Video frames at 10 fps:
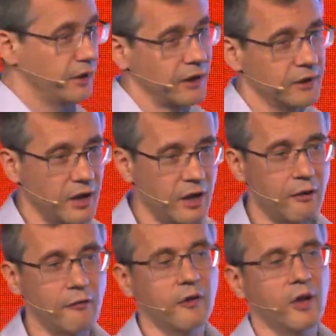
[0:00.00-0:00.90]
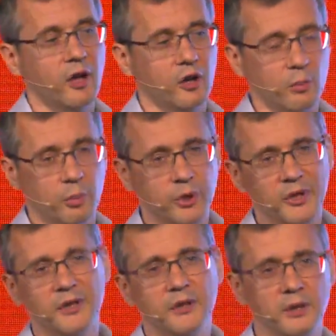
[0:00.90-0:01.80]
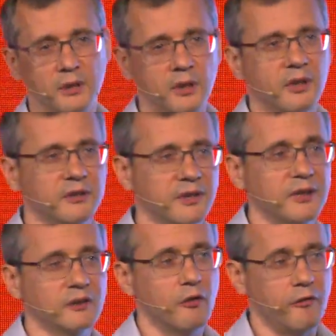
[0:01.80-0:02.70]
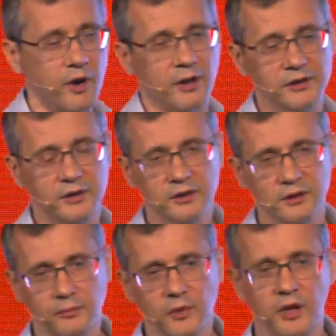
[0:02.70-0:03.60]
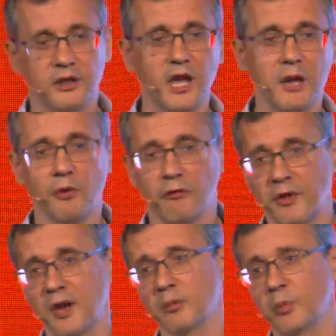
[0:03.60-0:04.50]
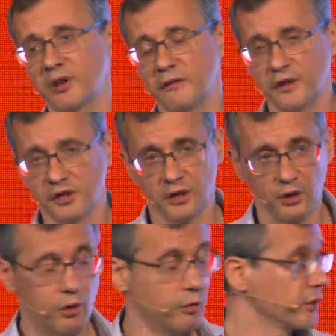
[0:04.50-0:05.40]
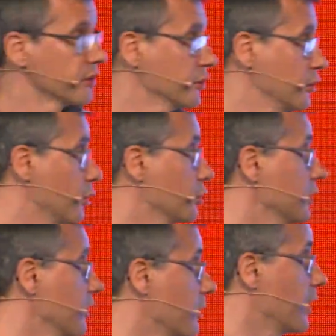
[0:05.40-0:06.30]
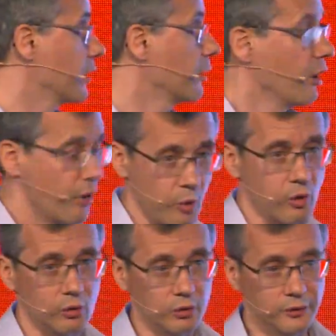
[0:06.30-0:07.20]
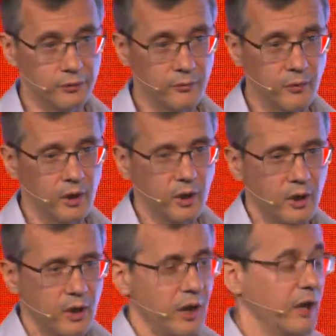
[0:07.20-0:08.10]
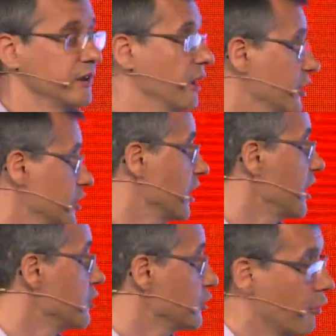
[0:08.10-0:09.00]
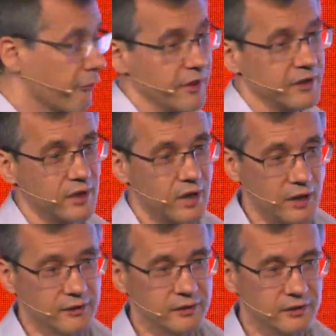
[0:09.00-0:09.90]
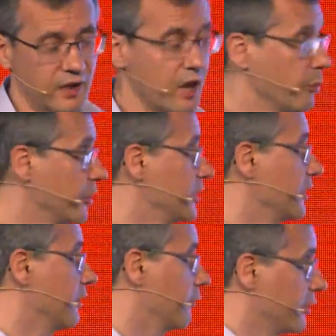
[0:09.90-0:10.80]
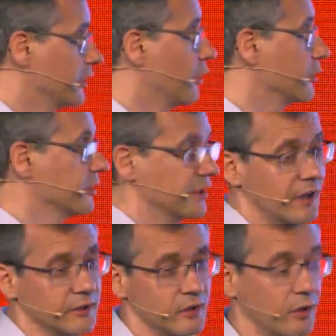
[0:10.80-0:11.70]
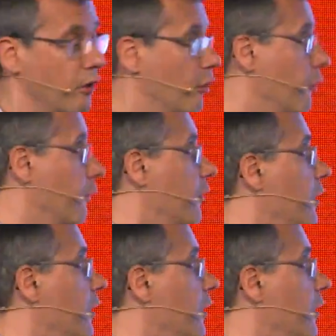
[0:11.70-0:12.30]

can have complete set of assets in name of their beneficial owner stored in their vault, and exchange of that assets happening with consent of